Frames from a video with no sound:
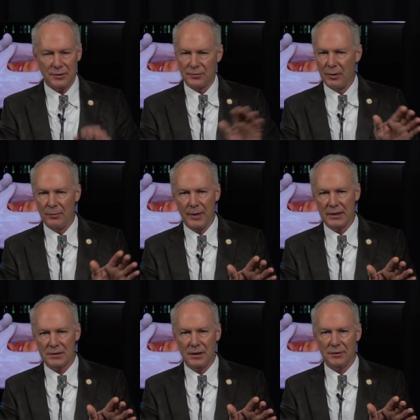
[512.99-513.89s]
This won't
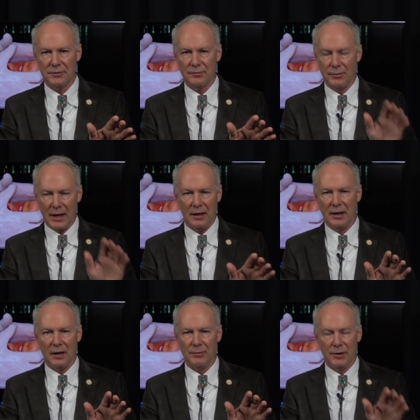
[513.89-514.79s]
make sense right
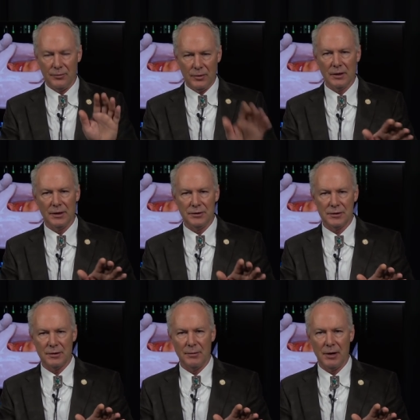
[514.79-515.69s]
now, but it will in
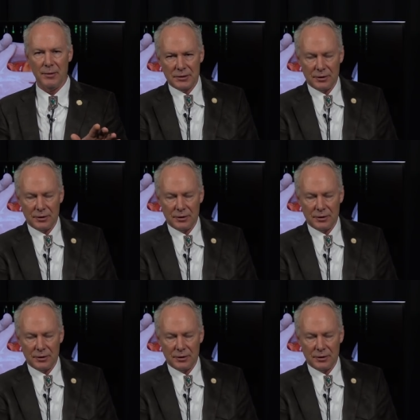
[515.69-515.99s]
just a moment.